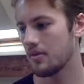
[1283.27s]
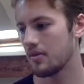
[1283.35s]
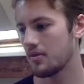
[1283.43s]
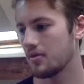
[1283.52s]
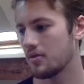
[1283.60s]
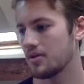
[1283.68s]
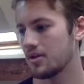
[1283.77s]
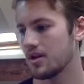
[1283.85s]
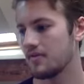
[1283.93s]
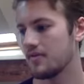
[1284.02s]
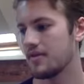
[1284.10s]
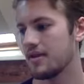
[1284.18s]
all the
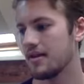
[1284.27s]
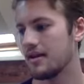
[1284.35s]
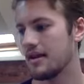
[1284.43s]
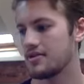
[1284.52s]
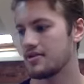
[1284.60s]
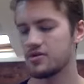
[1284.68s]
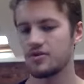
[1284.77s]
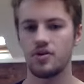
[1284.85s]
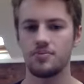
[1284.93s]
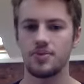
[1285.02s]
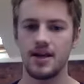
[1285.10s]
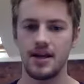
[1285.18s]
kind of the extra sort of
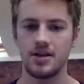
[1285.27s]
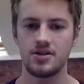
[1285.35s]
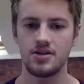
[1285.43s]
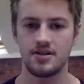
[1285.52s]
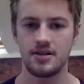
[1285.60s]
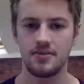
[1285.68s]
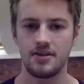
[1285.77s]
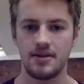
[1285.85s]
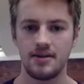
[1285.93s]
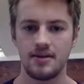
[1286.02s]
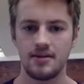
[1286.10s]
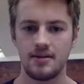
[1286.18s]
complications that
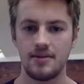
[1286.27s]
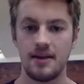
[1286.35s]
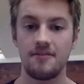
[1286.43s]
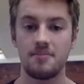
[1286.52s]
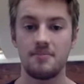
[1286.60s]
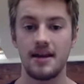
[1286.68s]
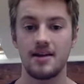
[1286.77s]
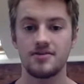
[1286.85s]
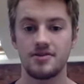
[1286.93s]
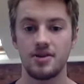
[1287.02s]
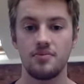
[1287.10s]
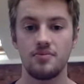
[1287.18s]
we have that make
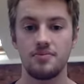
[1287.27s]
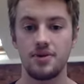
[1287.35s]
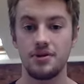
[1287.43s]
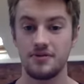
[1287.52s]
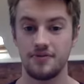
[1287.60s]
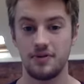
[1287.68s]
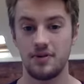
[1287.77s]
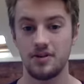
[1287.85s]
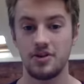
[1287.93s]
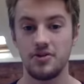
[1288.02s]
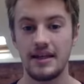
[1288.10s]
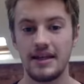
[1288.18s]
us so beautiful
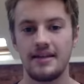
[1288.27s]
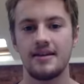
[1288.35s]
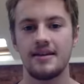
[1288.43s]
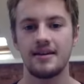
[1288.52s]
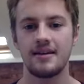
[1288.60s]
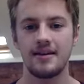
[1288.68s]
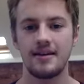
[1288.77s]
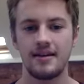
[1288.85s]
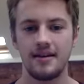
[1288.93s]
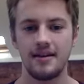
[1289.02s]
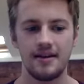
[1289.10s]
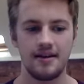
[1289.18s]
and unique.
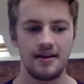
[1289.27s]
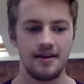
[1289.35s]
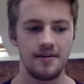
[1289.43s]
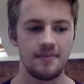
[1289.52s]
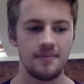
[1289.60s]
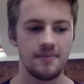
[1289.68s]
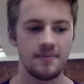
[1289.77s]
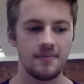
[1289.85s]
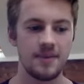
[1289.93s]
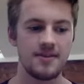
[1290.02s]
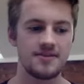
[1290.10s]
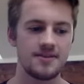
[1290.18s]
But
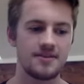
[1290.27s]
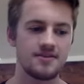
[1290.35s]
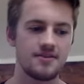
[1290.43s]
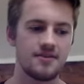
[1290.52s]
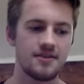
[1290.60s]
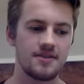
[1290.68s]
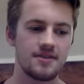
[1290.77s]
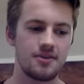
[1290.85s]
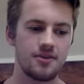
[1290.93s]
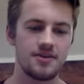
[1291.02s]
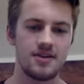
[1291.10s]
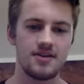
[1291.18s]
there's a
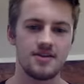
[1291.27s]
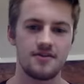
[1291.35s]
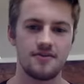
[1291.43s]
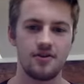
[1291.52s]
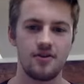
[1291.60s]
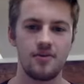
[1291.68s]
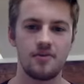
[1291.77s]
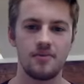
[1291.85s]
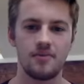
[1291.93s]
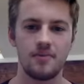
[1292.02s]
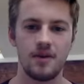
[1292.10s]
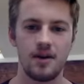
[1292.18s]
quotation
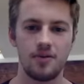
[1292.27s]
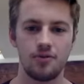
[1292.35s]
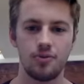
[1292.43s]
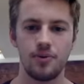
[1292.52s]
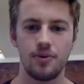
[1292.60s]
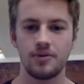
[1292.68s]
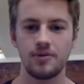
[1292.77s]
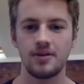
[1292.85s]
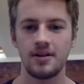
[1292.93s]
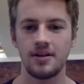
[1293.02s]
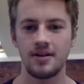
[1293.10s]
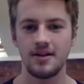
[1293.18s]
from RuPaul.
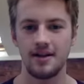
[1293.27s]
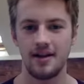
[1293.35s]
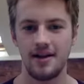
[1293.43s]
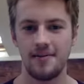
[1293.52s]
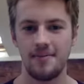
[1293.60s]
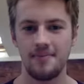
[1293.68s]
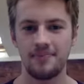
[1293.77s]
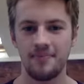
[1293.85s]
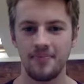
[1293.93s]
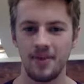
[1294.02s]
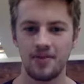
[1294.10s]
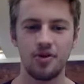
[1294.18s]
Not
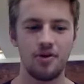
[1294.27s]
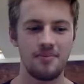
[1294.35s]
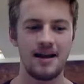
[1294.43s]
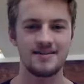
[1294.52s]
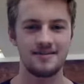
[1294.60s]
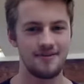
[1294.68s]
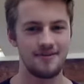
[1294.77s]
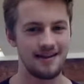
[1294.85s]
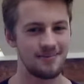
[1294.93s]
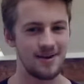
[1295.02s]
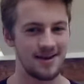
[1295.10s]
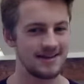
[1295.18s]
a massive
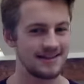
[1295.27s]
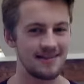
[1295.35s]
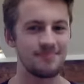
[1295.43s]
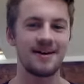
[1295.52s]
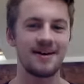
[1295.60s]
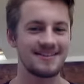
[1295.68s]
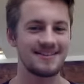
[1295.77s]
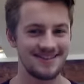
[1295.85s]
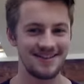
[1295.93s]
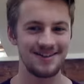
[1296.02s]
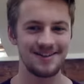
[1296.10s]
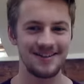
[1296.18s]
fan personally, but it's
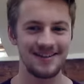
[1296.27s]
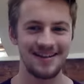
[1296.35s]
still